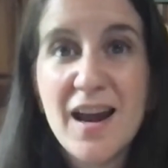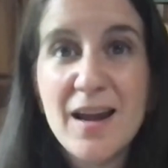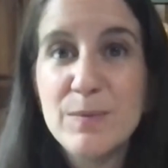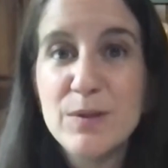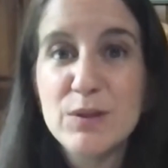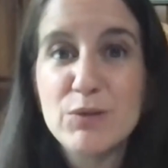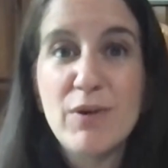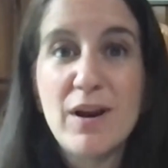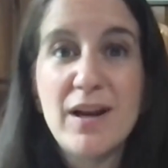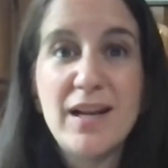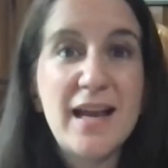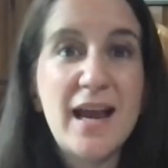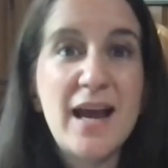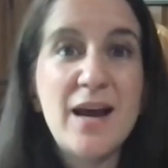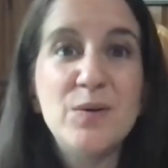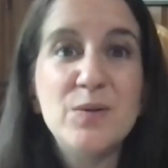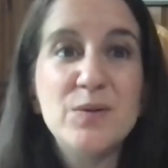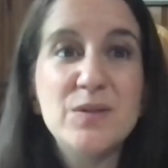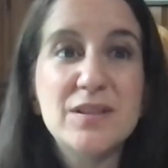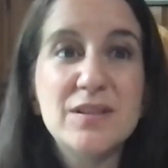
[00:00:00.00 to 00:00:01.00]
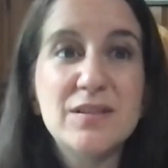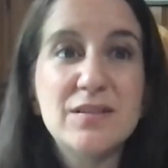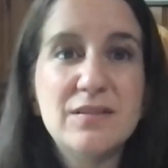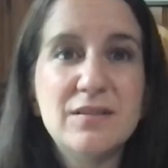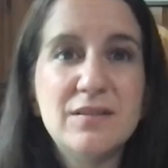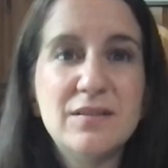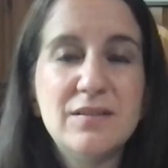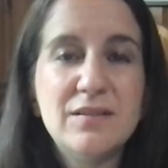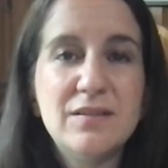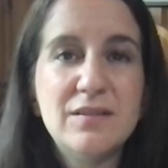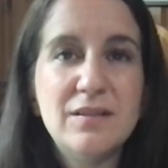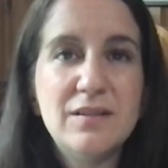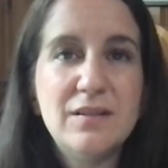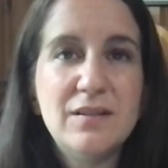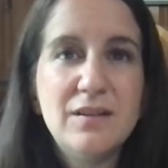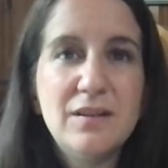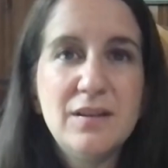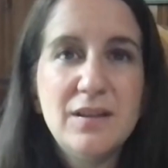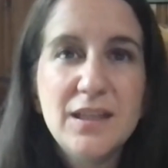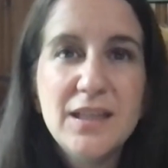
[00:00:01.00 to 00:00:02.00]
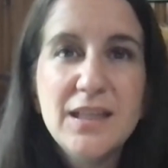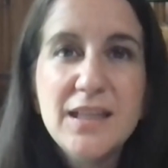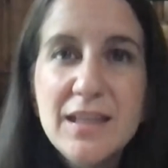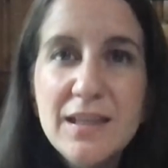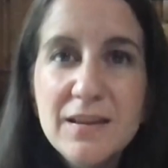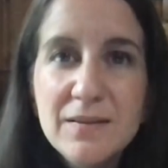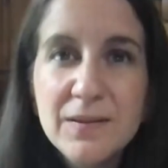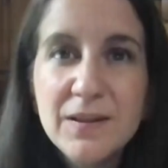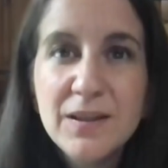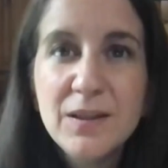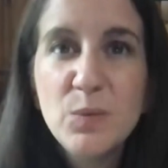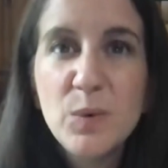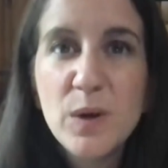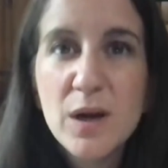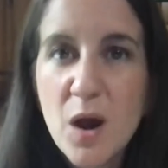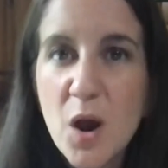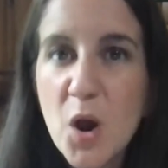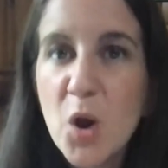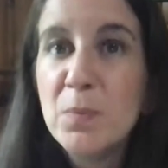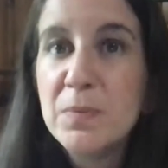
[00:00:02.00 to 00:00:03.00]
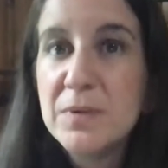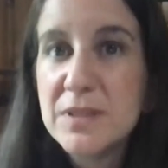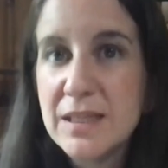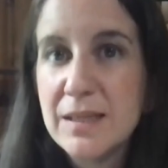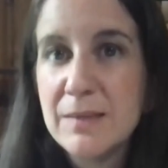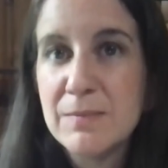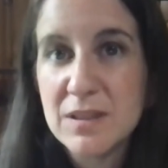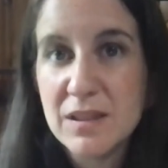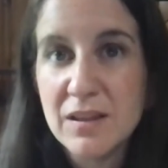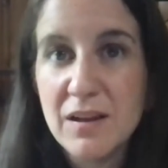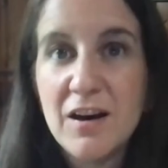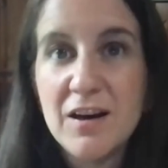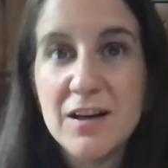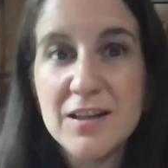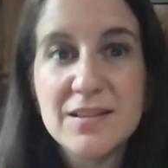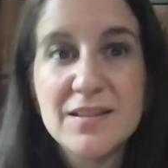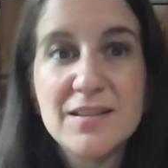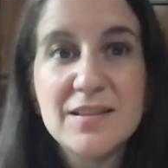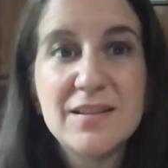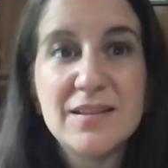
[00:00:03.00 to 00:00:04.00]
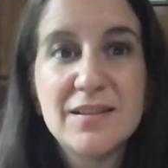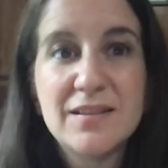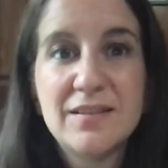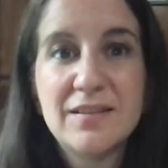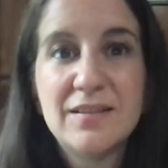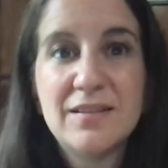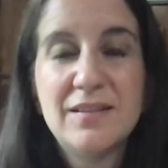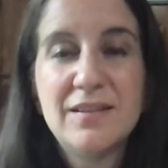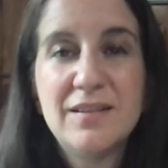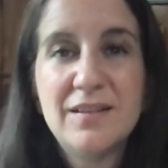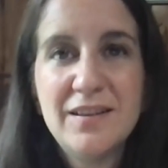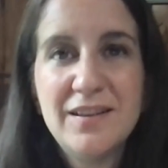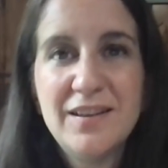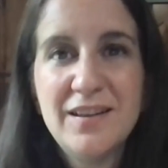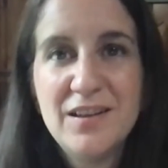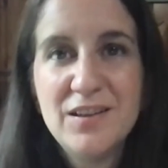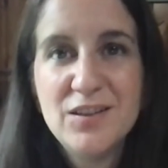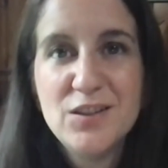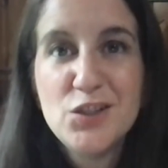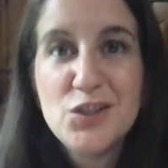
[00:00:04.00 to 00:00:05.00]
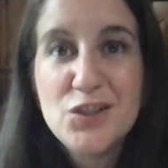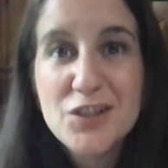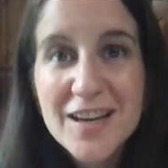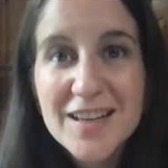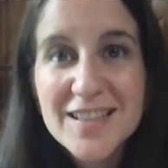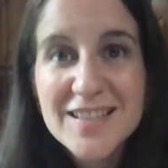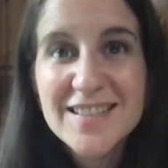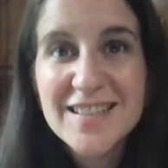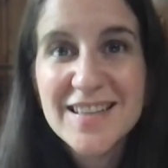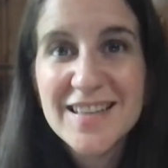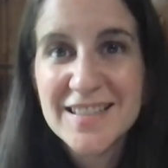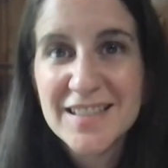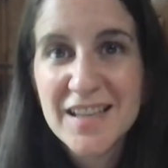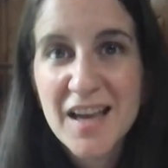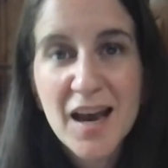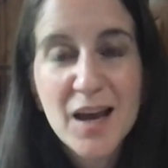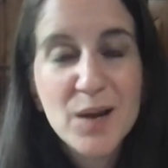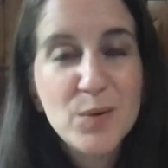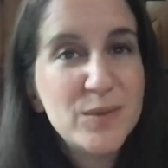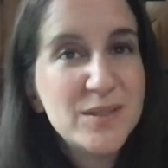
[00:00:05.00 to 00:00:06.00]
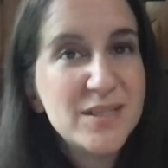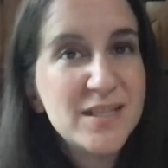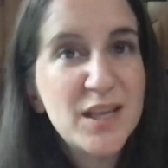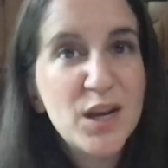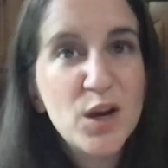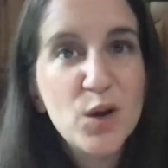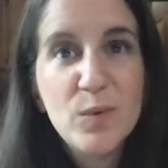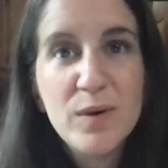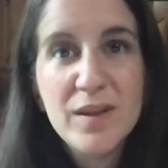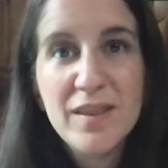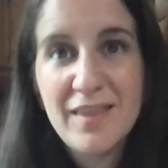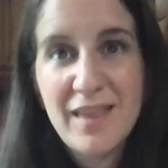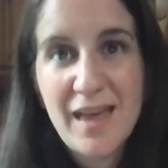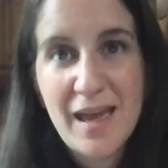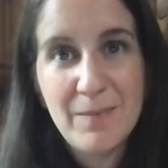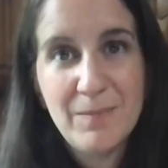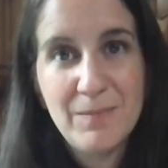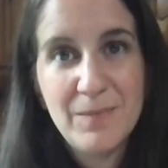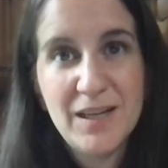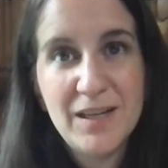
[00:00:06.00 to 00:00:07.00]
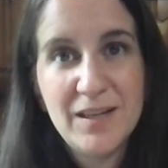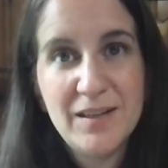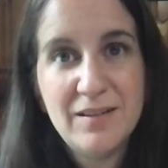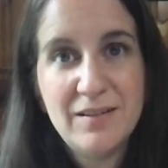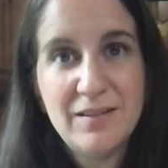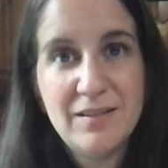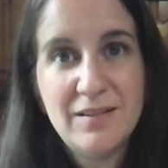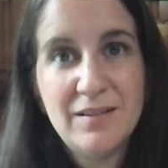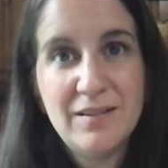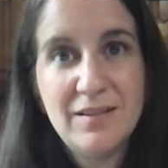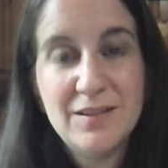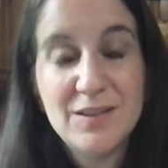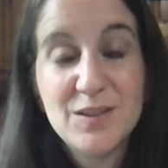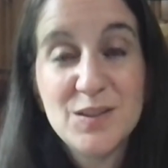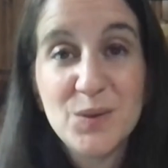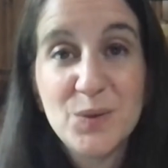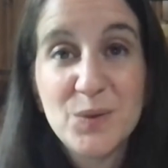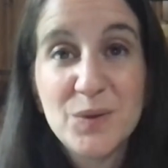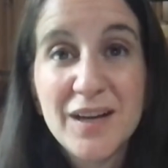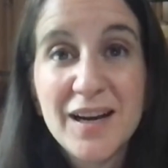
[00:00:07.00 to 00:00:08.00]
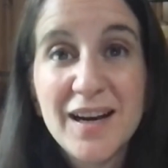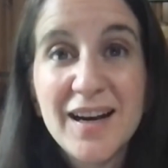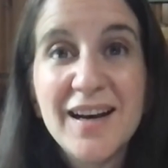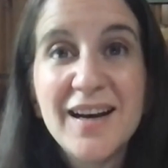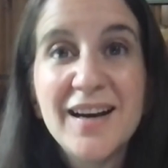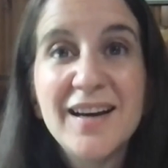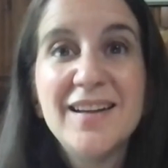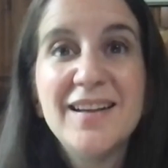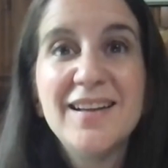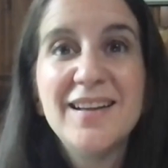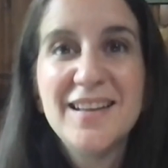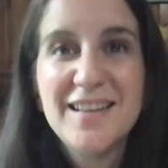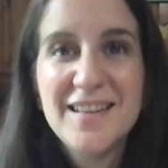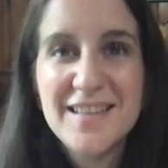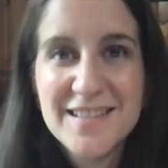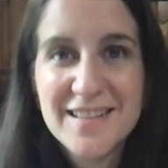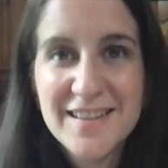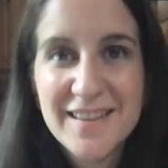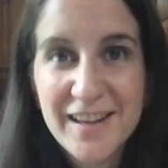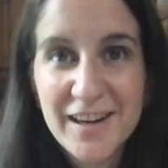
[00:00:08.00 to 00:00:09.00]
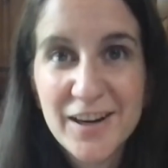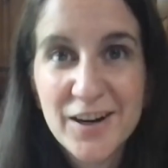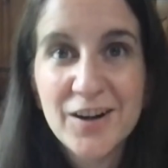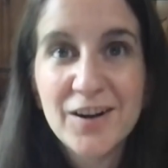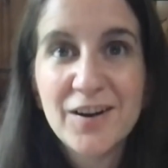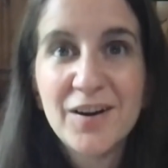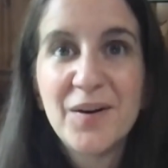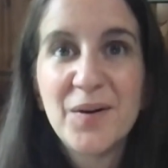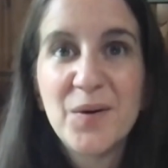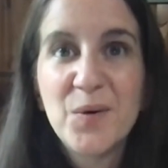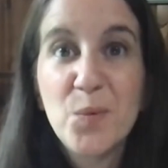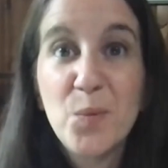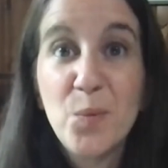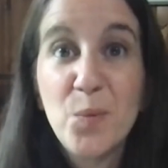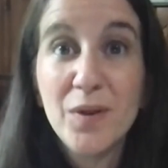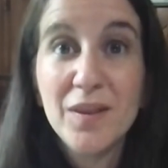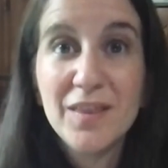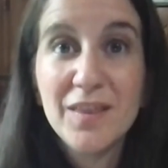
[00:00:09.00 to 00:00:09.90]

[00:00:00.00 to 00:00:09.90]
even when hope seems lost, just as God was there with them, so God is there with you. Amen.